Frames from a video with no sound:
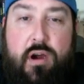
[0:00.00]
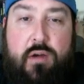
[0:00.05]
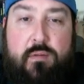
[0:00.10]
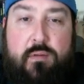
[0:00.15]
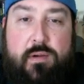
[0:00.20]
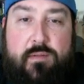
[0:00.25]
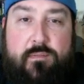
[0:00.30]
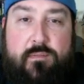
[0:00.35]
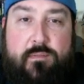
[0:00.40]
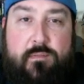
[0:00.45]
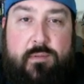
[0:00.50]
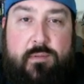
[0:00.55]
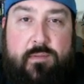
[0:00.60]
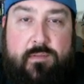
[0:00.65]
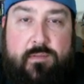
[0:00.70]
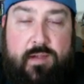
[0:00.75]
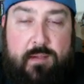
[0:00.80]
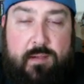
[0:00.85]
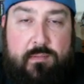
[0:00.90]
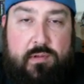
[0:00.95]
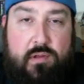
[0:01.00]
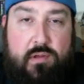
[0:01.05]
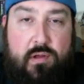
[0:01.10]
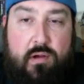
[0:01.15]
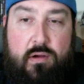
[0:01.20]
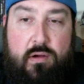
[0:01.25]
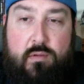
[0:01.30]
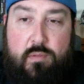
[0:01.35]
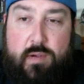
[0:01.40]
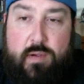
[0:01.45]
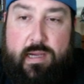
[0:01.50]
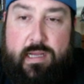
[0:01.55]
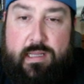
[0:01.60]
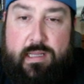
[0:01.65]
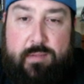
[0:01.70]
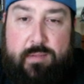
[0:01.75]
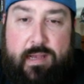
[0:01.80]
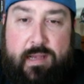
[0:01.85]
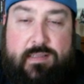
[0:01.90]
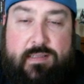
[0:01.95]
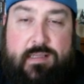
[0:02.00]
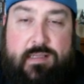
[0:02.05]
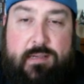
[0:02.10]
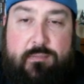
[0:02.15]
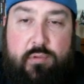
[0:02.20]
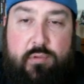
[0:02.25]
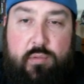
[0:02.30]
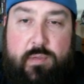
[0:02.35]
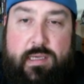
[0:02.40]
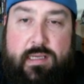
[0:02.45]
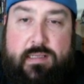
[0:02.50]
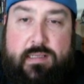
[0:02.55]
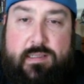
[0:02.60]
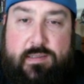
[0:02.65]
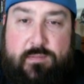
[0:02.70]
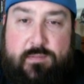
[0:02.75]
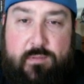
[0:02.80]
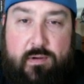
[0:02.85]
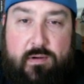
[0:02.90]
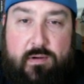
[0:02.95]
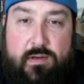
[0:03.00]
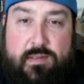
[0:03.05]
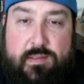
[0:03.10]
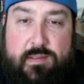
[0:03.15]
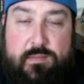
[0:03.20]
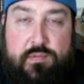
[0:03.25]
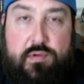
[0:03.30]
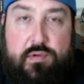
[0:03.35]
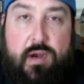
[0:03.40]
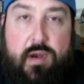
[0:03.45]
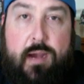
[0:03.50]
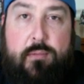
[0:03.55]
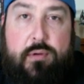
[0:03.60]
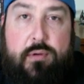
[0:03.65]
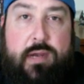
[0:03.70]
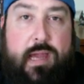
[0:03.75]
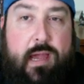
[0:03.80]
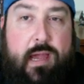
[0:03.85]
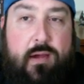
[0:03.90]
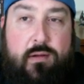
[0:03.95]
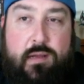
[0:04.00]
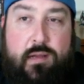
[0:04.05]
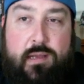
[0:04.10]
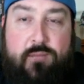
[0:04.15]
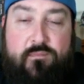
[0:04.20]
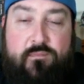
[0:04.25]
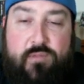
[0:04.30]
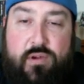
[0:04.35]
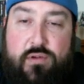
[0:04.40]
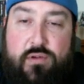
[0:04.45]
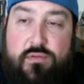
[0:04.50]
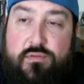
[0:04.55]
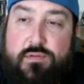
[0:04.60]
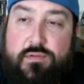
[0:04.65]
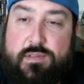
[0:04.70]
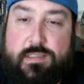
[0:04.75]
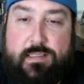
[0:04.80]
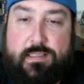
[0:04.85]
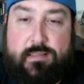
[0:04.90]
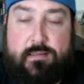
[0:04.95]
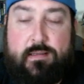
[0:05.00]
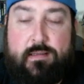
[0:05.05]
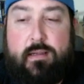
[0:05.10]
We've we've come a long way in the past couple weeks as far as subscriber count and views, and